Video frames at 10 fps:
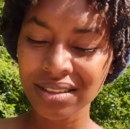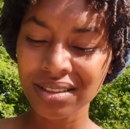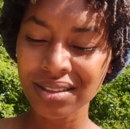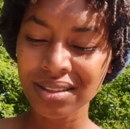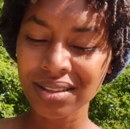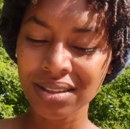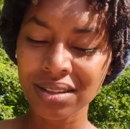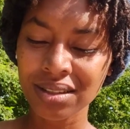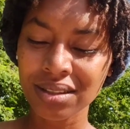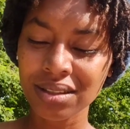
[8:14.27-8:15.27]

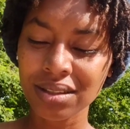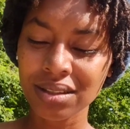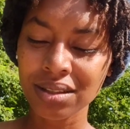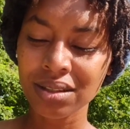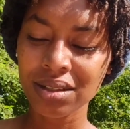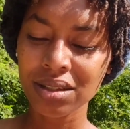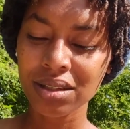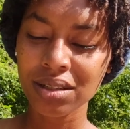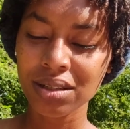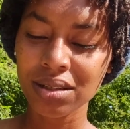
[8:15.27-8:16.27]
Nothing is said.